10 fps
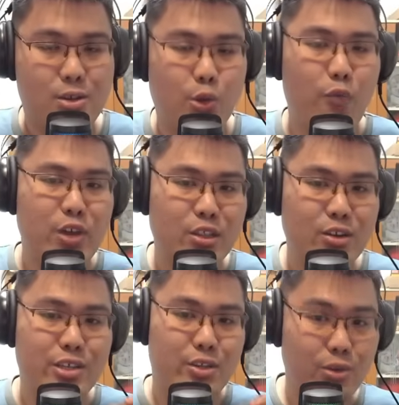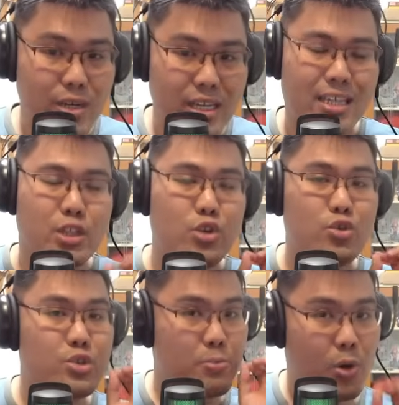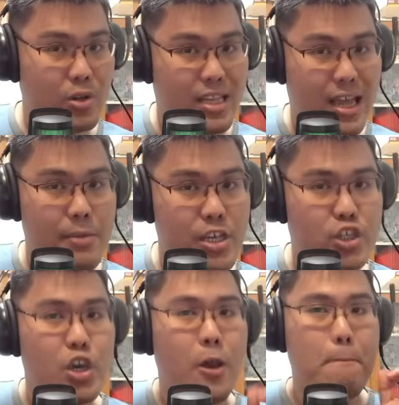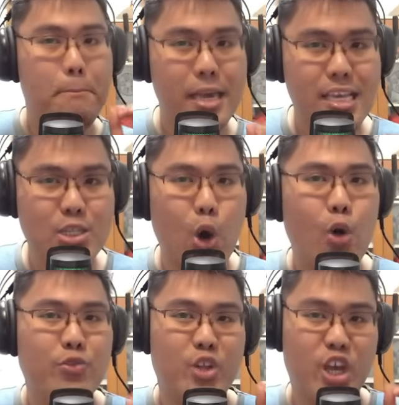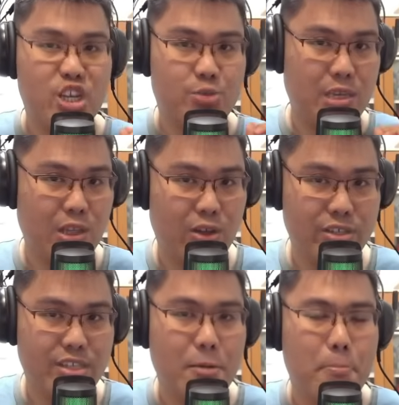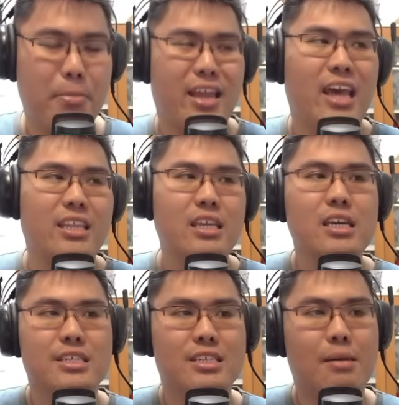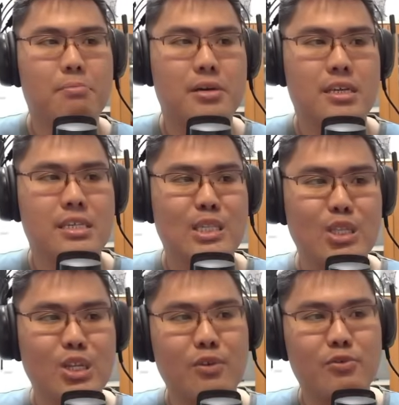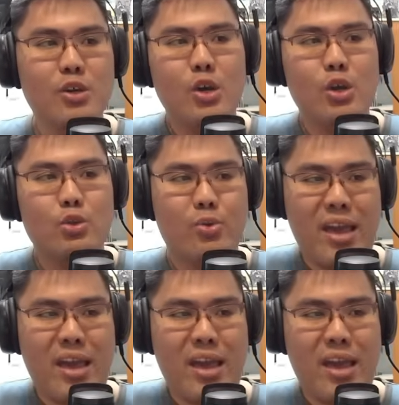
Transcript: So Victor is a unit that deals more damage based off the HP loss. but I think his number is nerfed to an